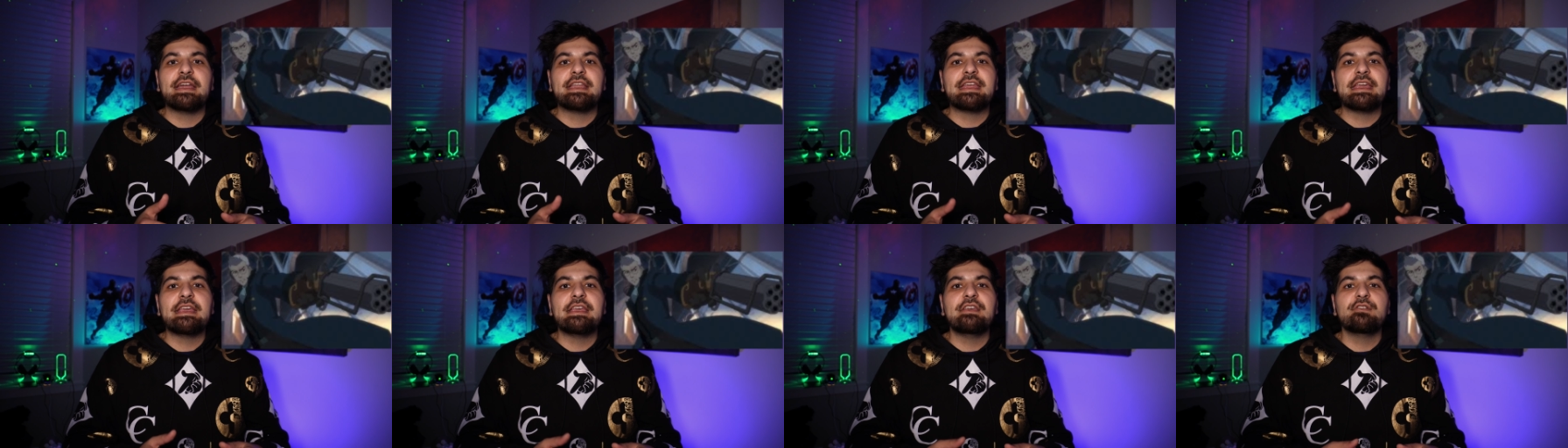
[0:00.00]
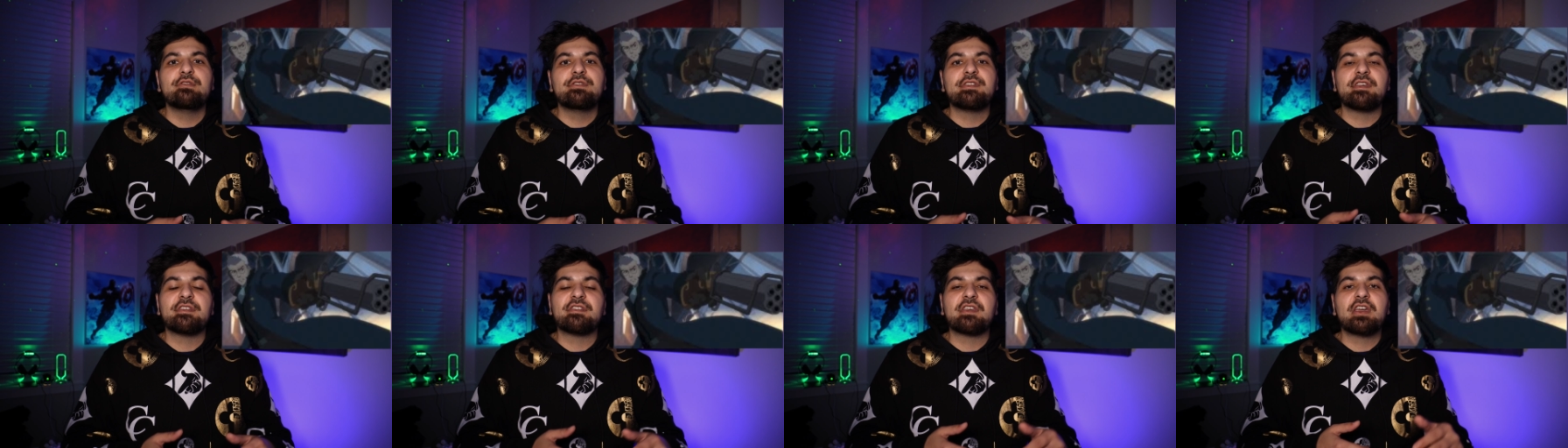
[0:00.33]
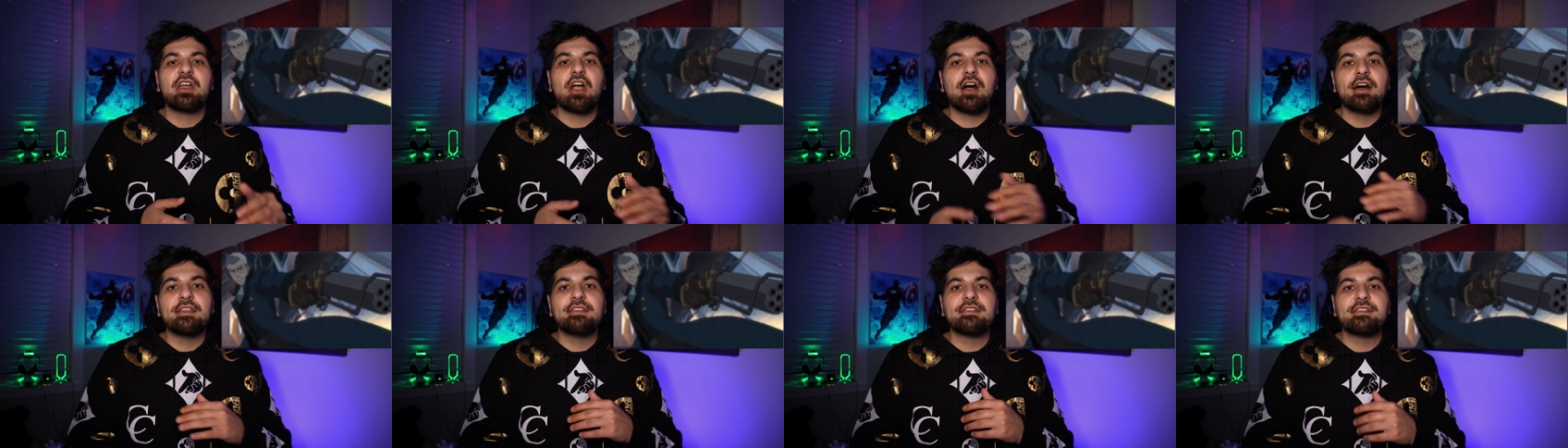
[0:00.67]
and he uses
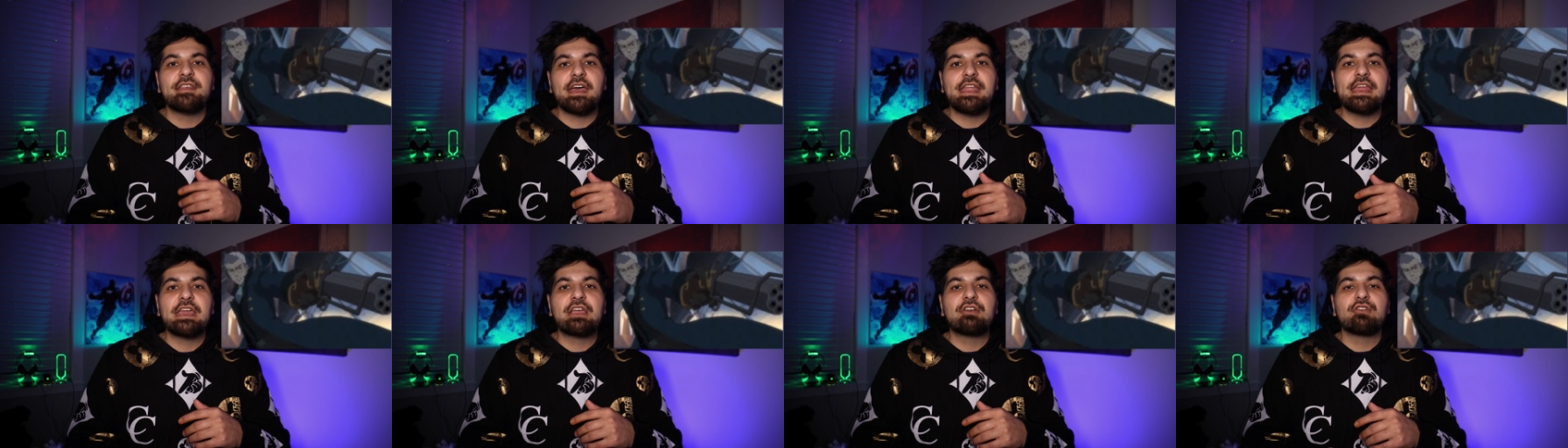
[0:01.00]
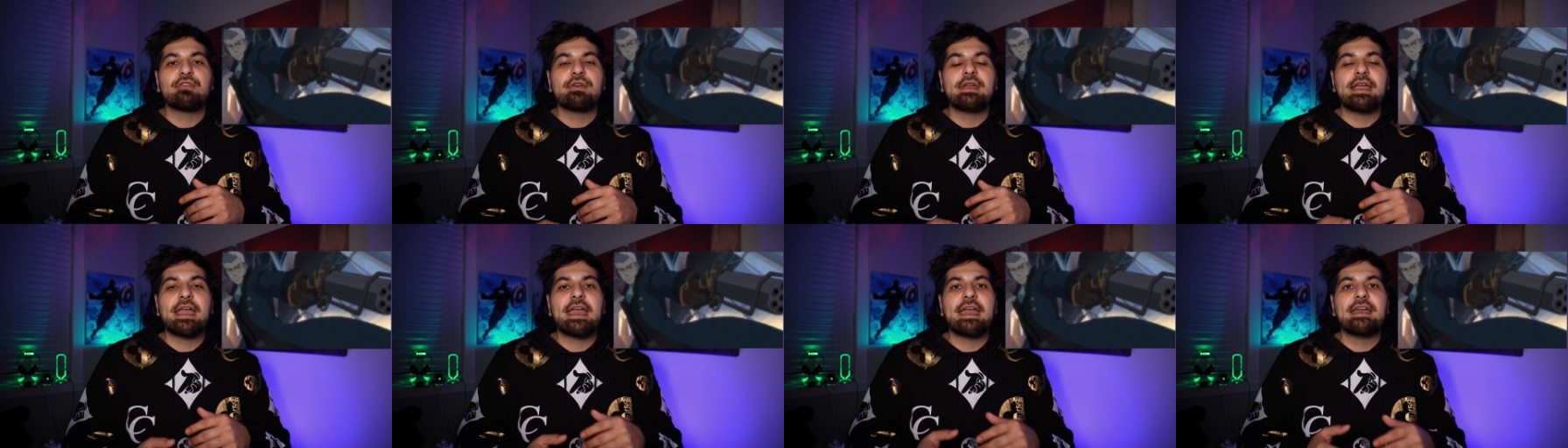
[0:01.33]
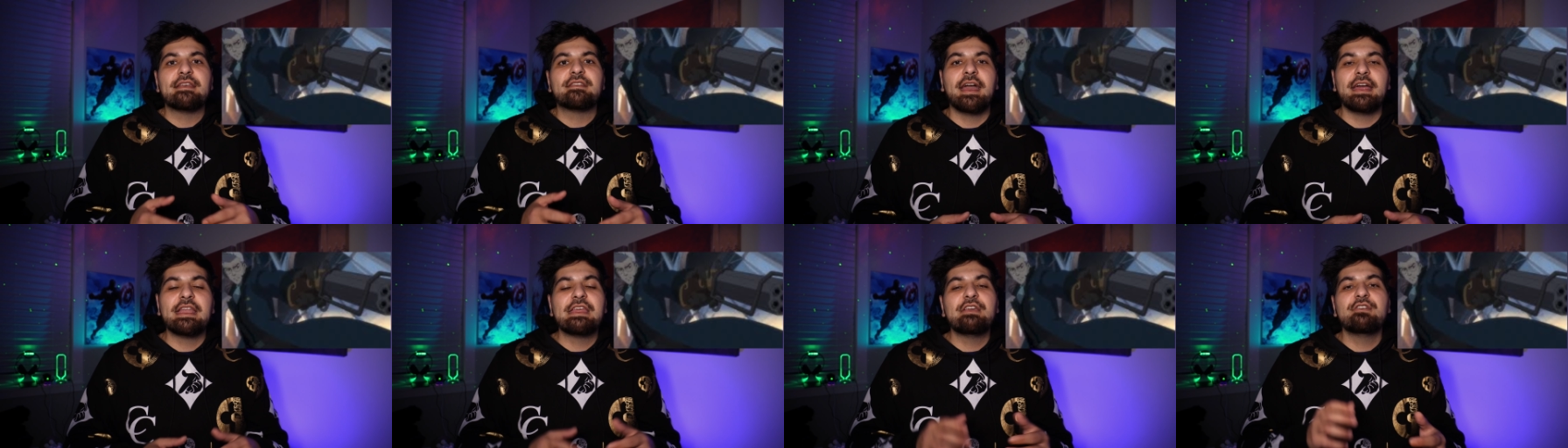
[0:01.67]
guns that he
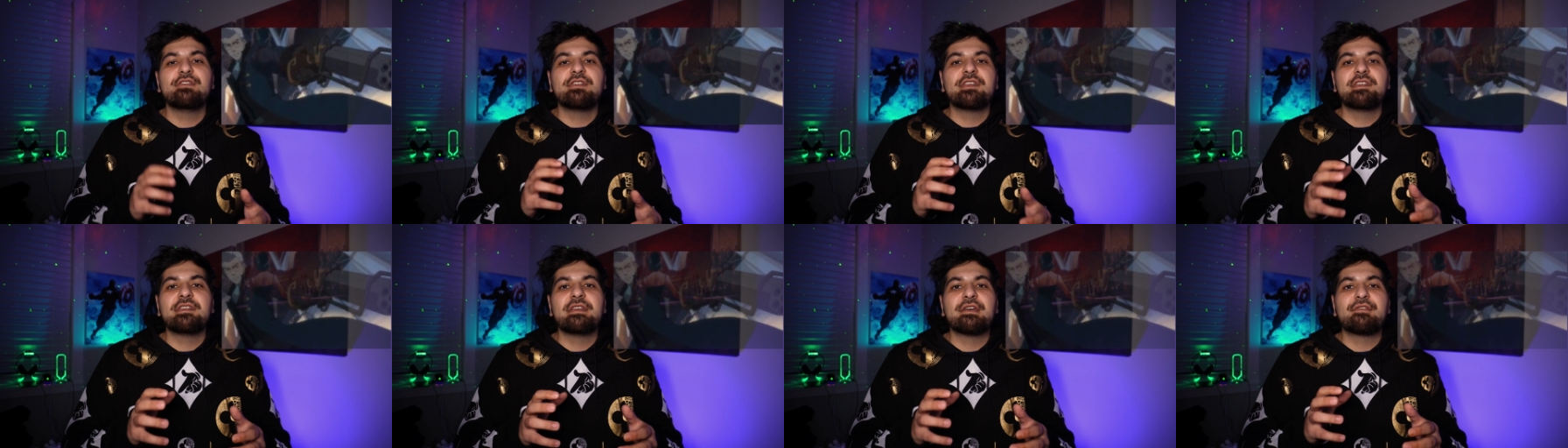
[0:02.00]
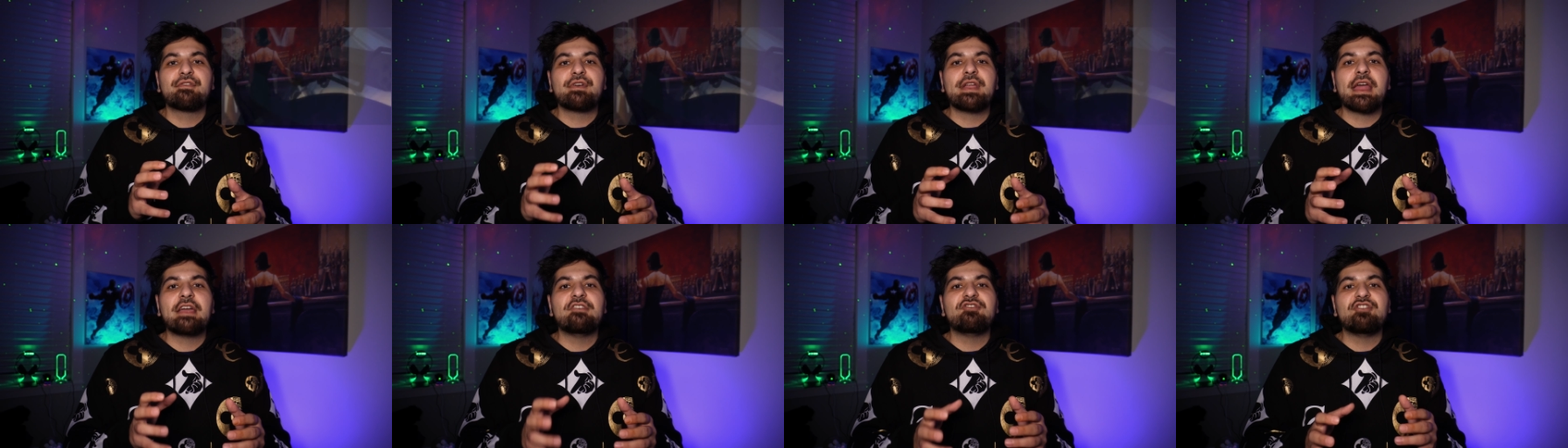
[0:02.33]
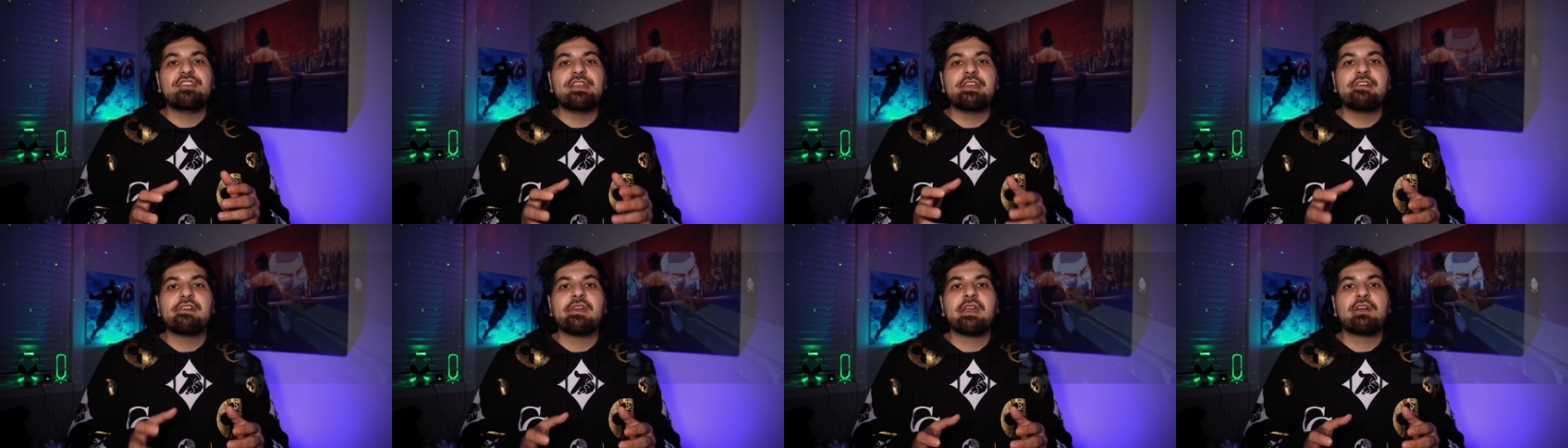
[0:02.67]
creates, and he uses different
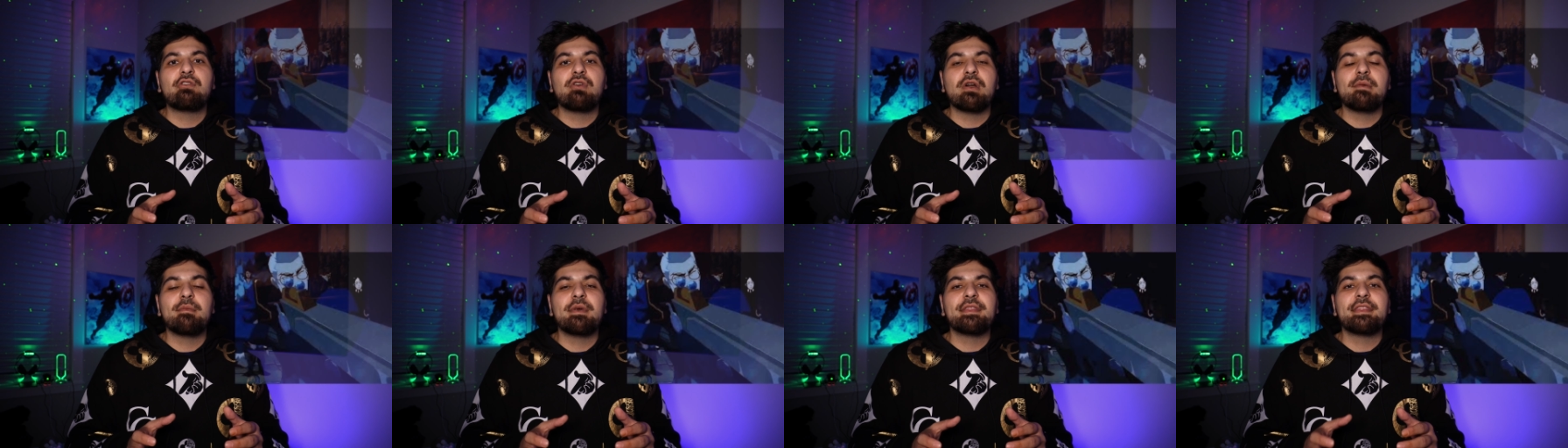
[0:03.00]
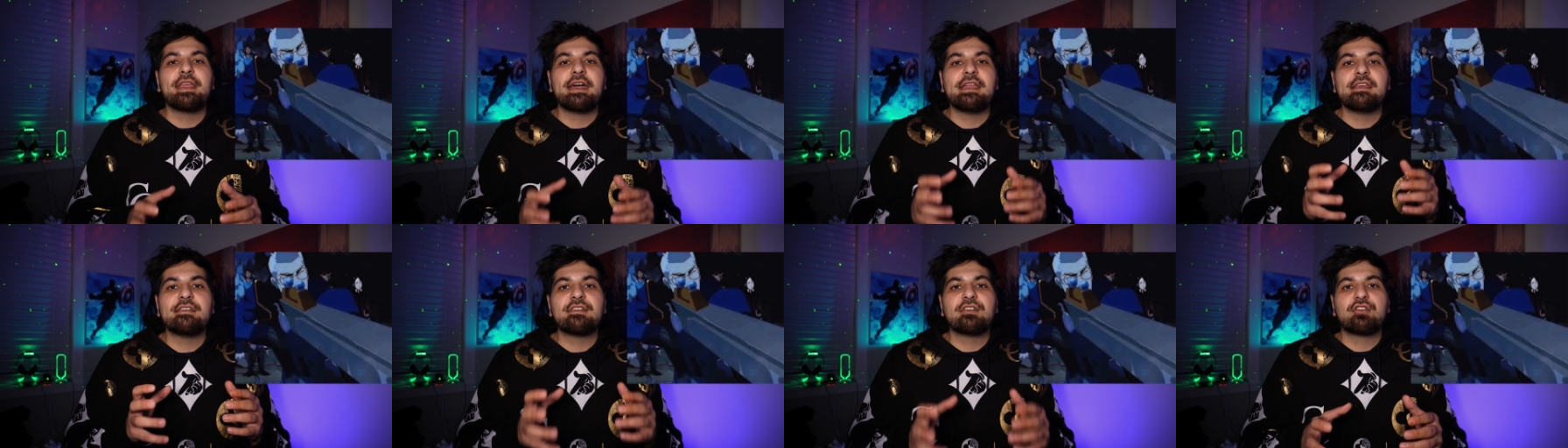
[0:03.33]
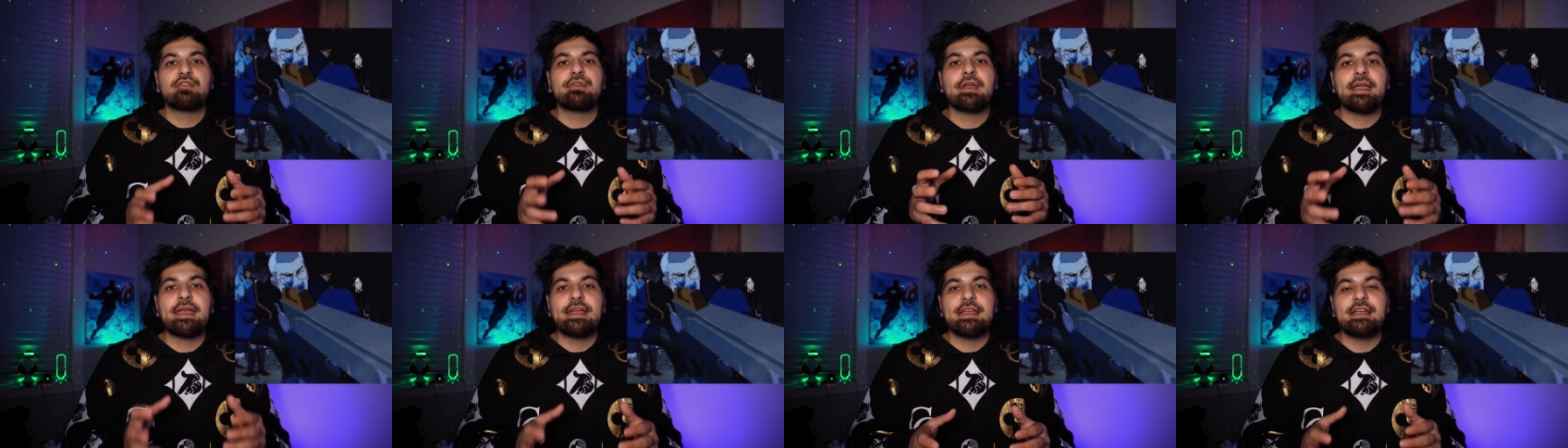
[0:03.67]
engineering equipment that he's
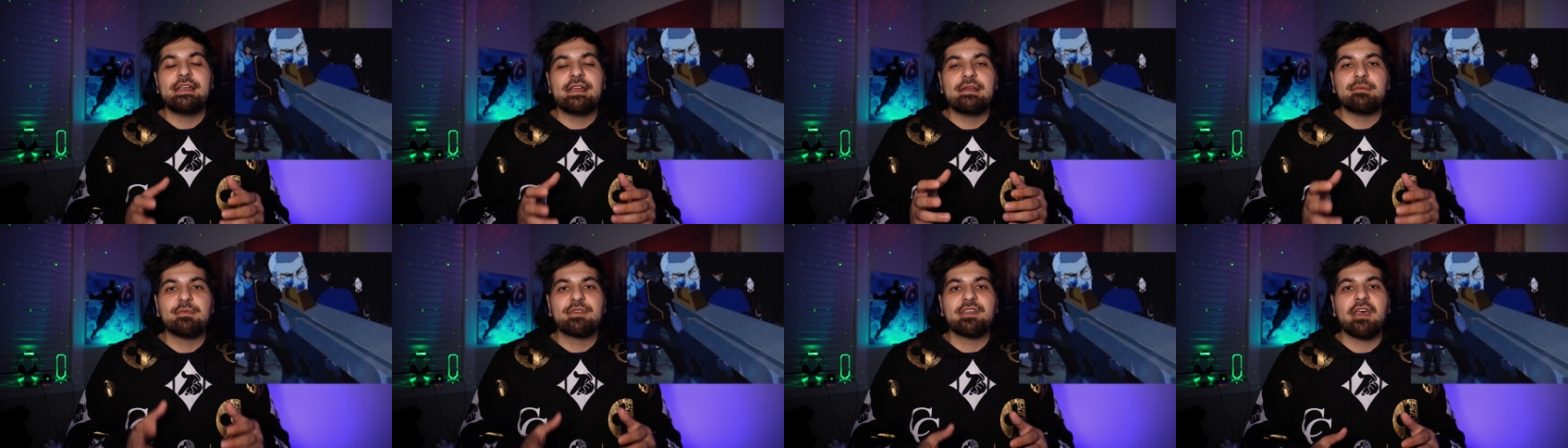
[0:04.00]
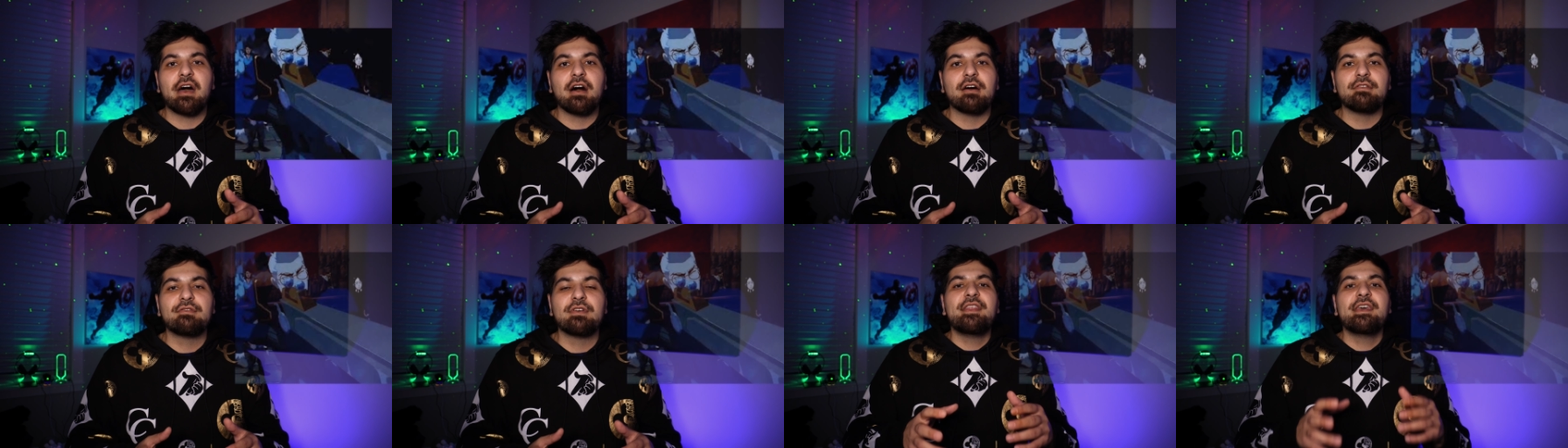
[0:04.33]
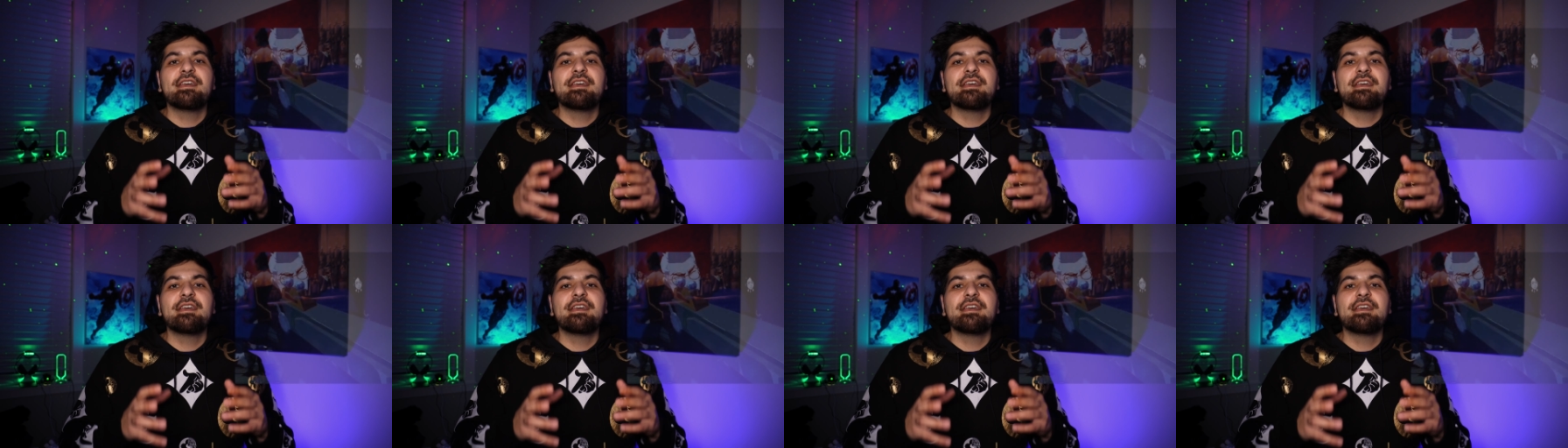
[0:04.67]
created himself.